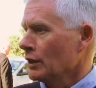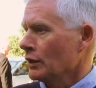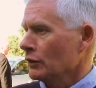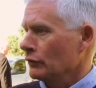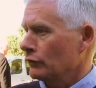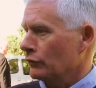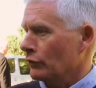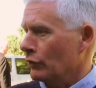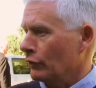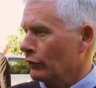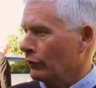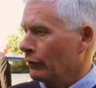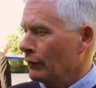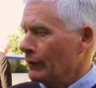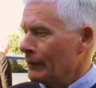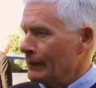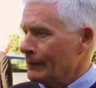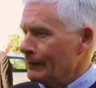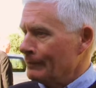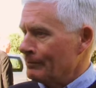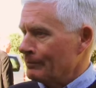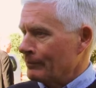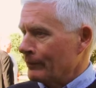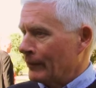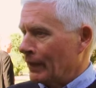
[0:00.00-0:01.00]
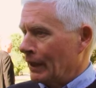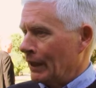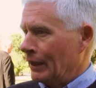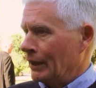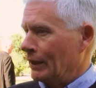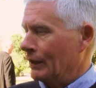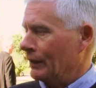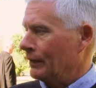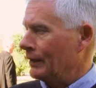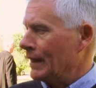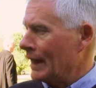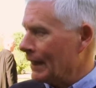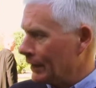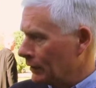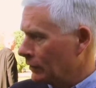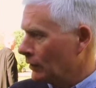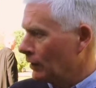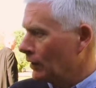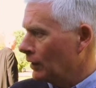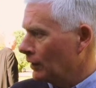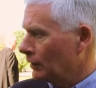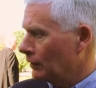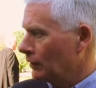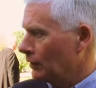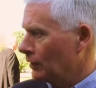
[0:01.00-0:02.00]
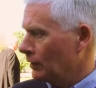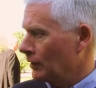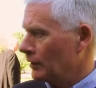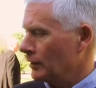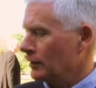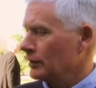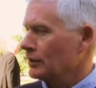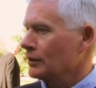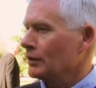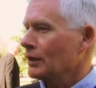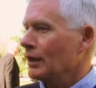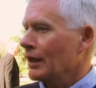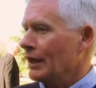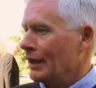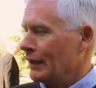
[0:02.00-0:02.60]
So that guideline